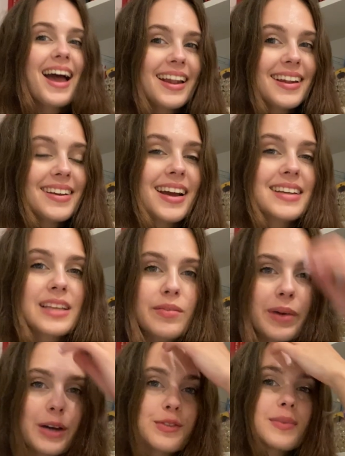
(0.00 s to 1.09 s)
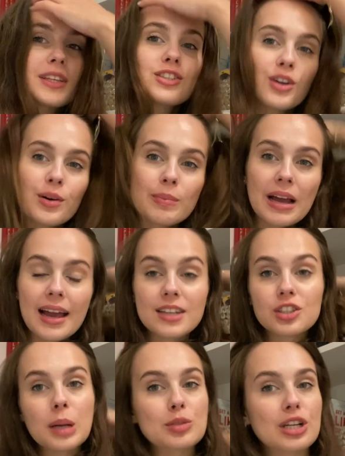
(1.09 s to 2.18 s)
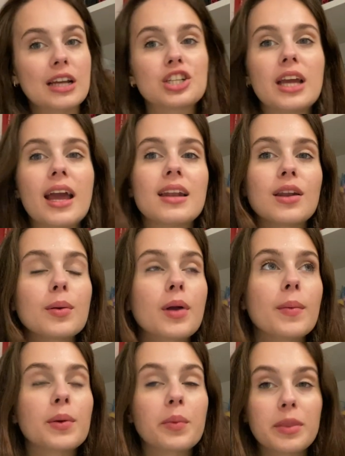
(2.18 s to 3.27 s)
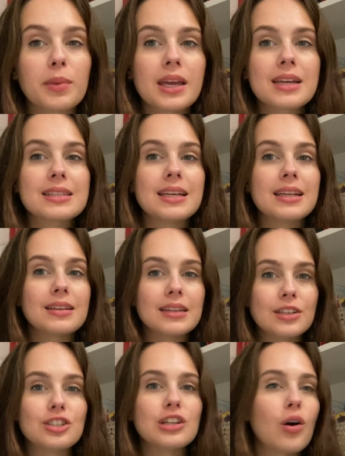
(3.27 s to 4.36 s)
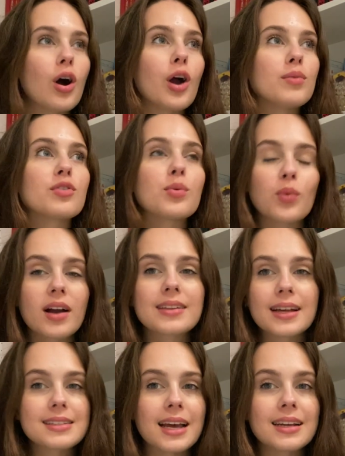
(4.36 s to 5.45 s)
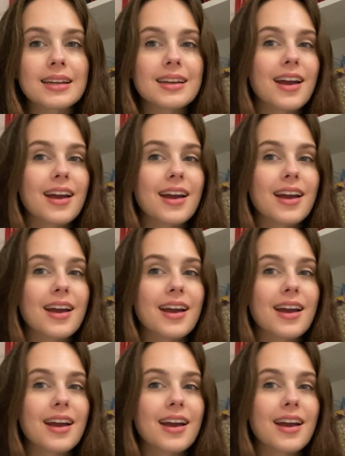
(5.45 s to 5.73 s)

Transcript: Hello guys, I'm back from the shop, and Jamshid actually ended up coming with me because he literally got home from work that second.